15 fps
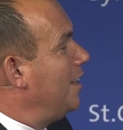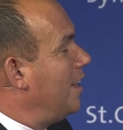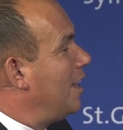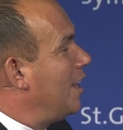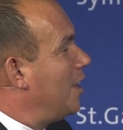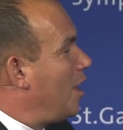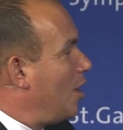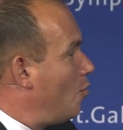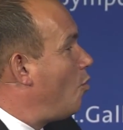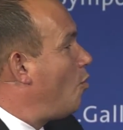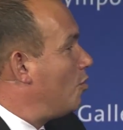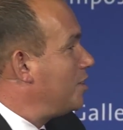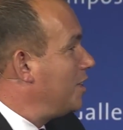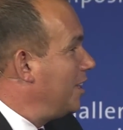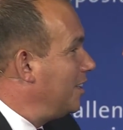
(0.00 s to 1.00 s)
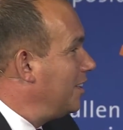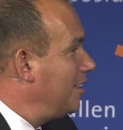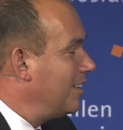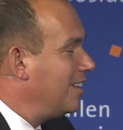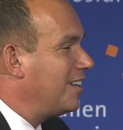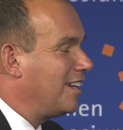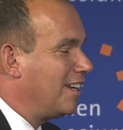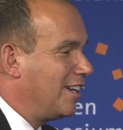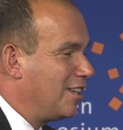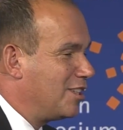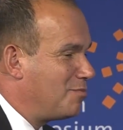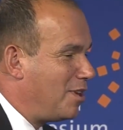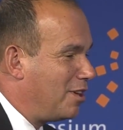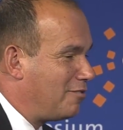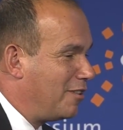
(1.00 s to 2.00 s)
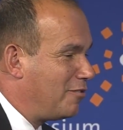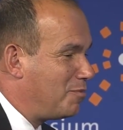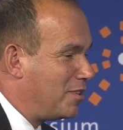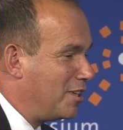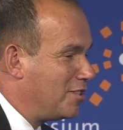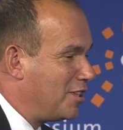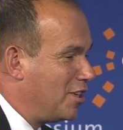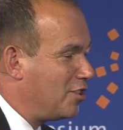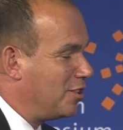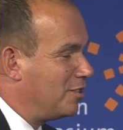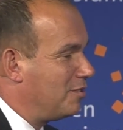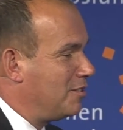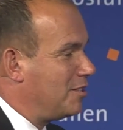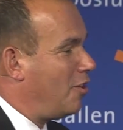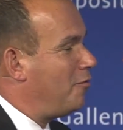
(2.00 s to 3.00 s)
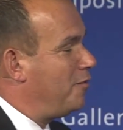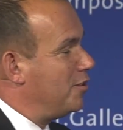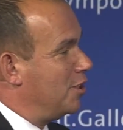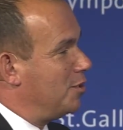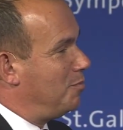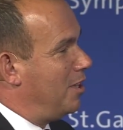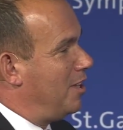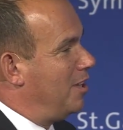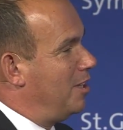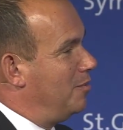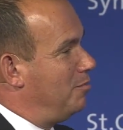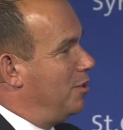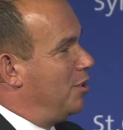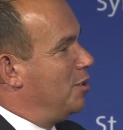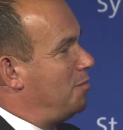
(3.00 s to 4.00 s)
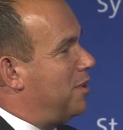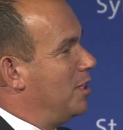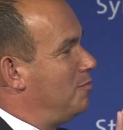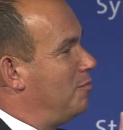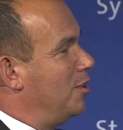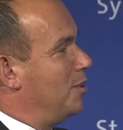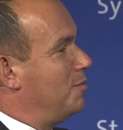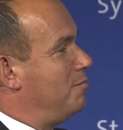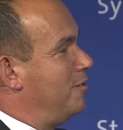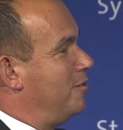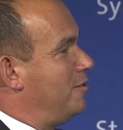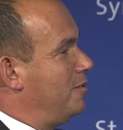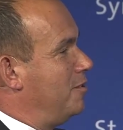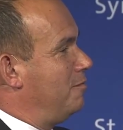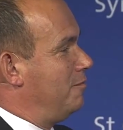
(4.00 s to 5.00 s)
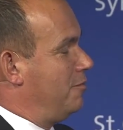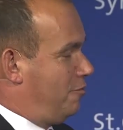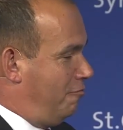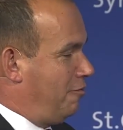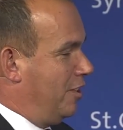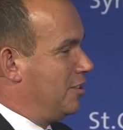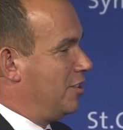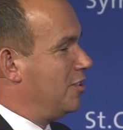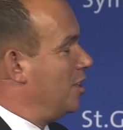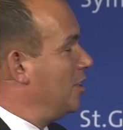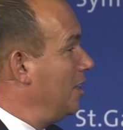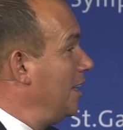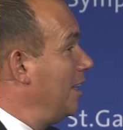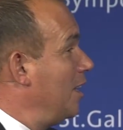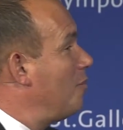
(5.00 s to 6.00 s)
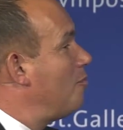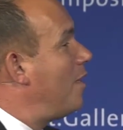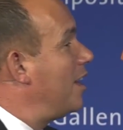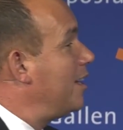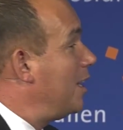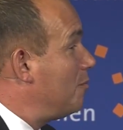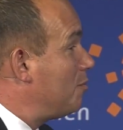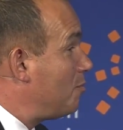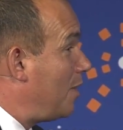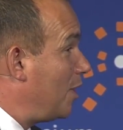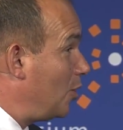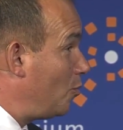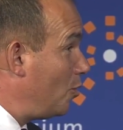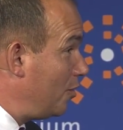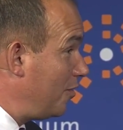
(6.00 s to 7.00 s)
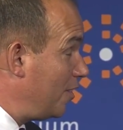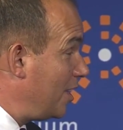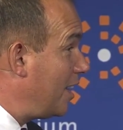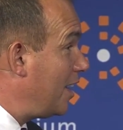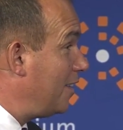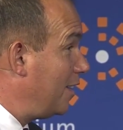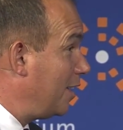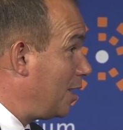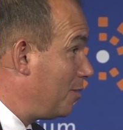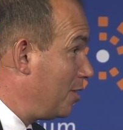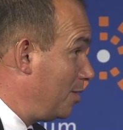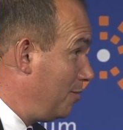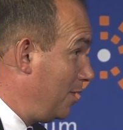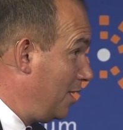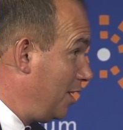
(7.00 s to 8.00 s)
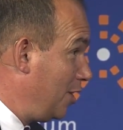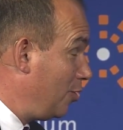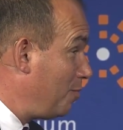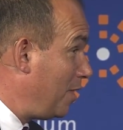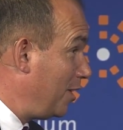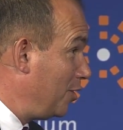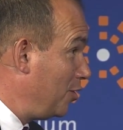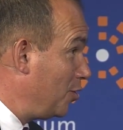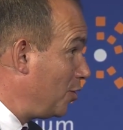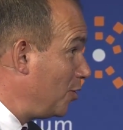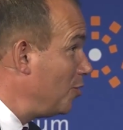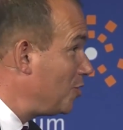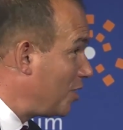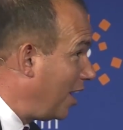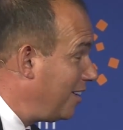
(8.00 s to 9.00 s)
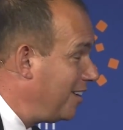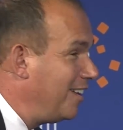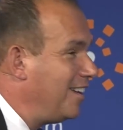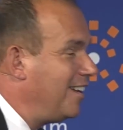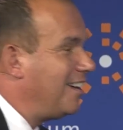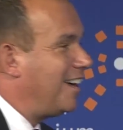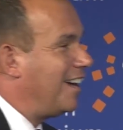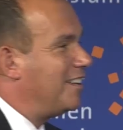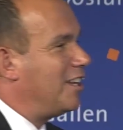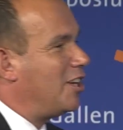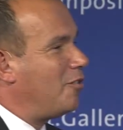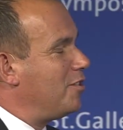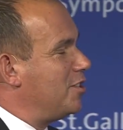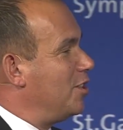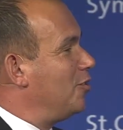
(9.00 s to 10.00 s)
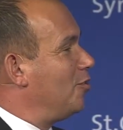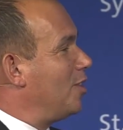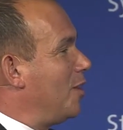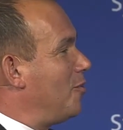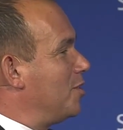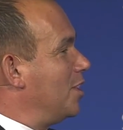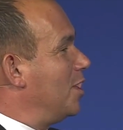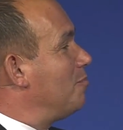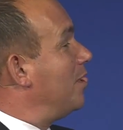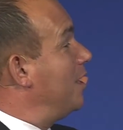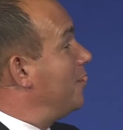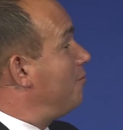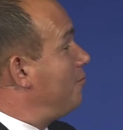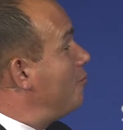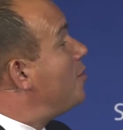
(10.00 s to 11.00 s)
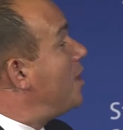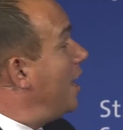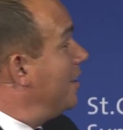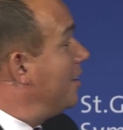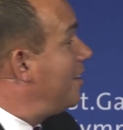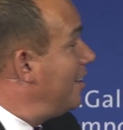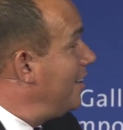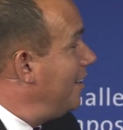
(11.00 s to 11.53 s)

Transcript: I walked in to Belgravia Police Station, officers behind Perspex bullet screens, and said, my name's Michael Woodford, and I think I'm going to be killed by the Yakuza. And they obviously thought I was a complete fruitcake.